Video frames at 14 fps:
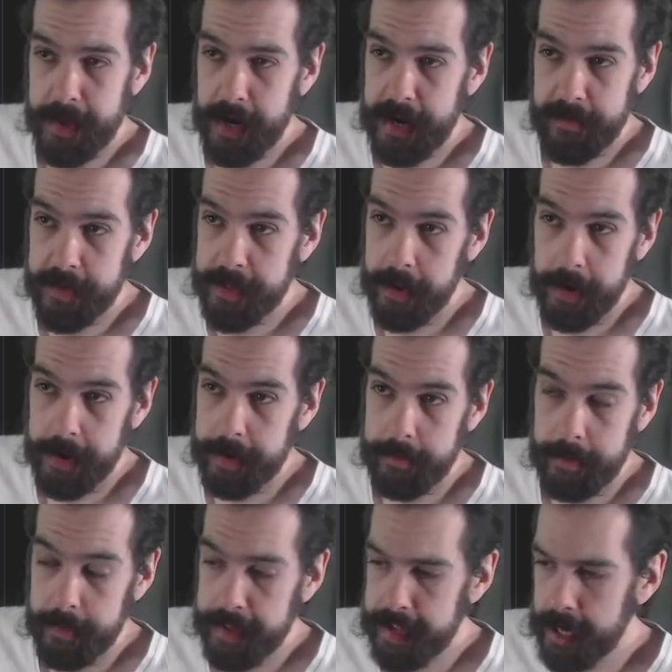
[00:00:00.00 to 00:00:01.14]
don't have a solid
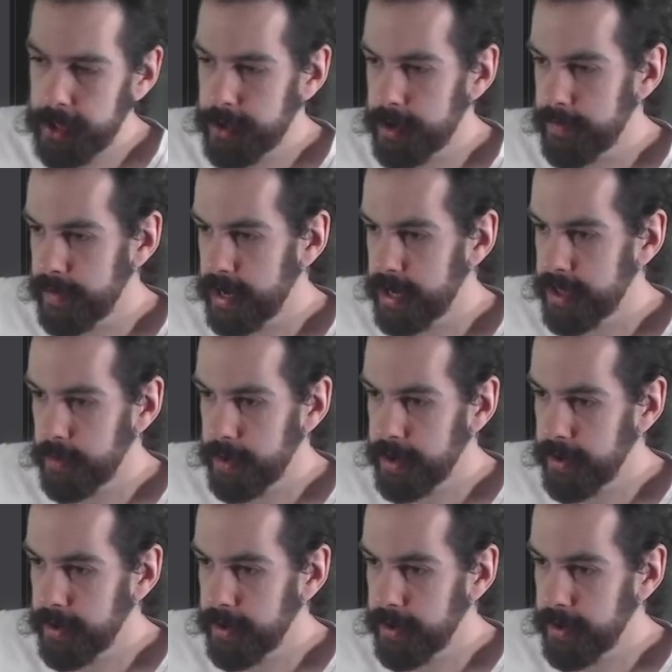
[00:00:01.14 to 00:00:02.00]
implementation of it yet, so we